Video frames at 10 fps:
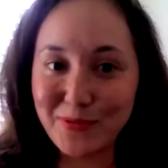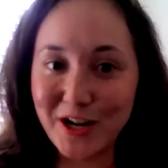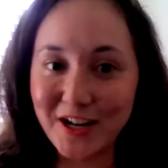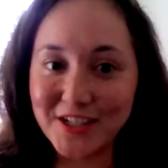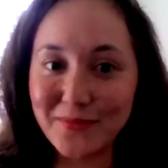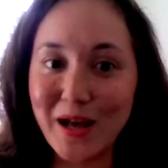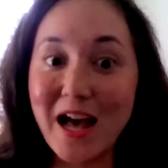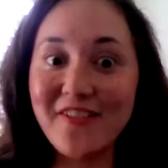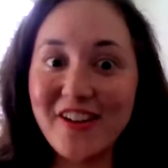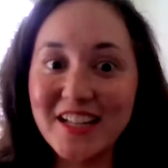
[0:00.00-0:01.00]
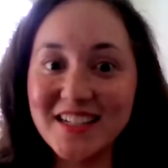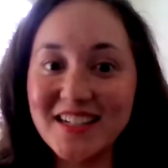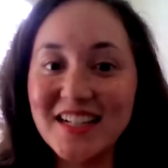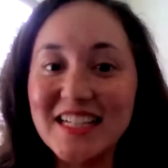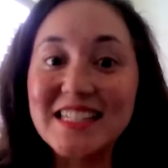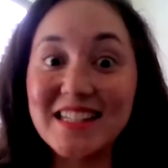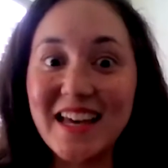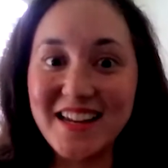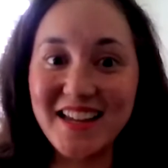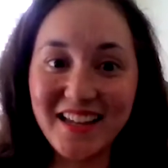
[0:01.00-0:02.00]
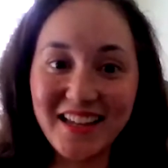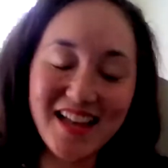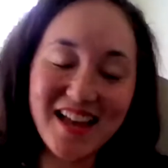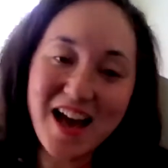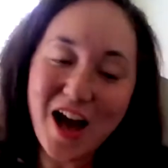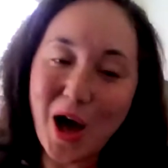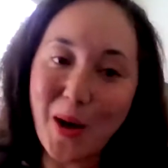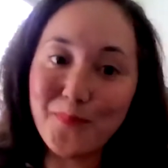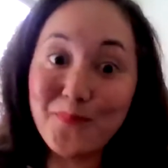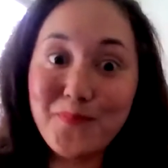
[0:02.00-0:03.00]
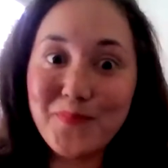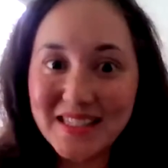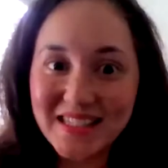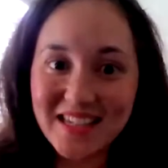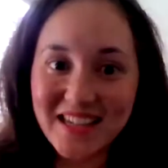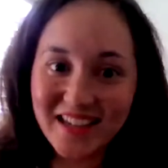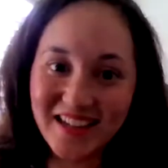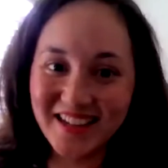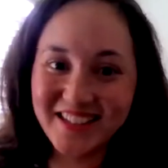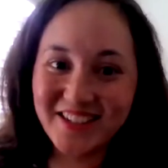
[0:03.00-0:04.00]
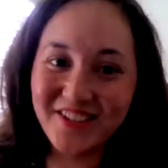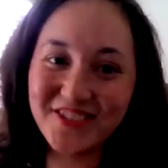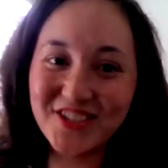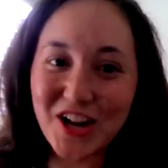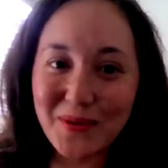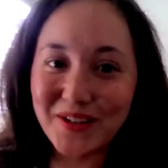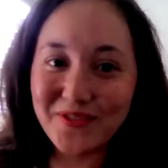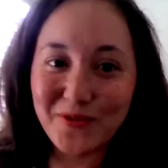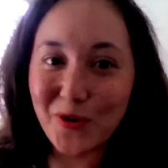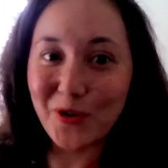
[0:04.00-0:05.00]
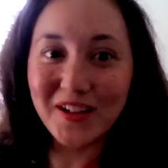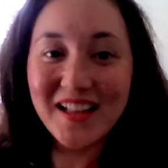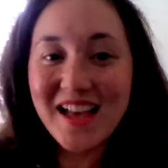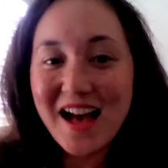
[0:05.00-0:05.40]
librarianship, I find it an exciting, busy sort of job and role.